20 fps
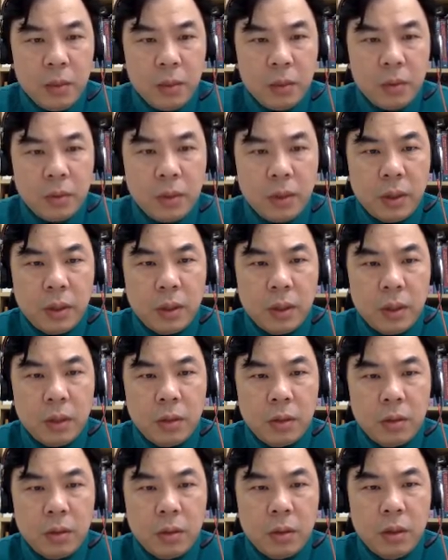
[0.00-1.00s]
we write
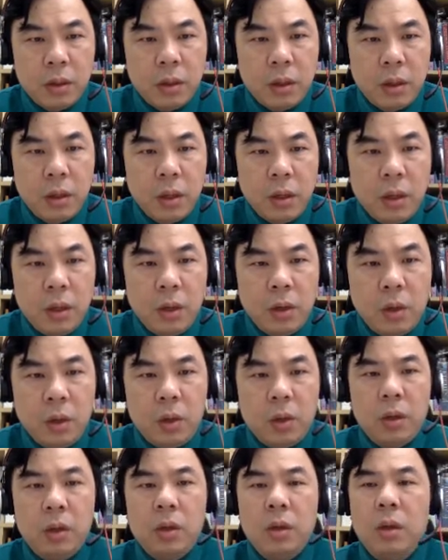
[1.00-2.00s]
down not,
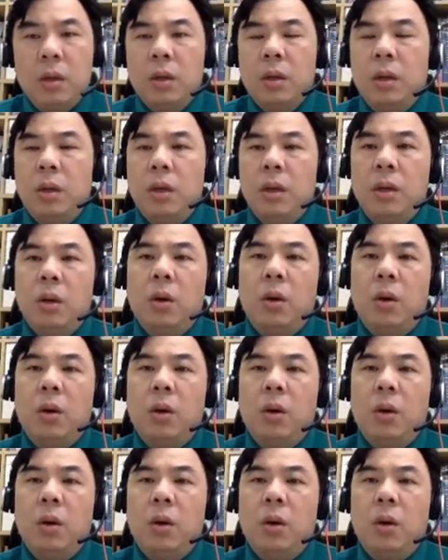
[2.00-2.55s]
right?